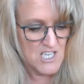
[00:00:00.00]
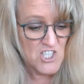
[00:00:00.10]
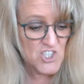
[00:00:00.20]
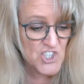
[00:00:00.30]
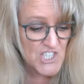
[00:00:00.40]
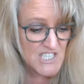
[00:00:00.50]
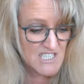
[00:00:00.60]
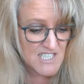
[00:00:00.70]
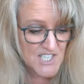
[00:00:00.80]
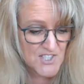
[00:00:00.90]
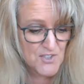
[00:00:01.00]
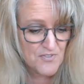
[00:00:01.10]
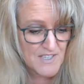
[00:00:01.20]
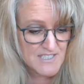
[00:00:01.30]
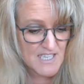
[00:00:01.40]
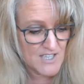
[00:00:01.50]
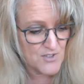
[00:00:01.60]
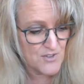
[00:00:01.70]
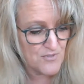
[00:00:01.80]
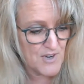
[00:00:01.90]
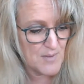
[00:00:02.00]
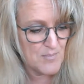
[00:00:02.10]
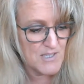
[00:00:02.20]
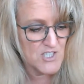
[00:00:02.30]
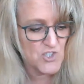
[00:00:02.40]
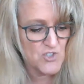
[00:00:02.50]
She's hidden her face under the frame because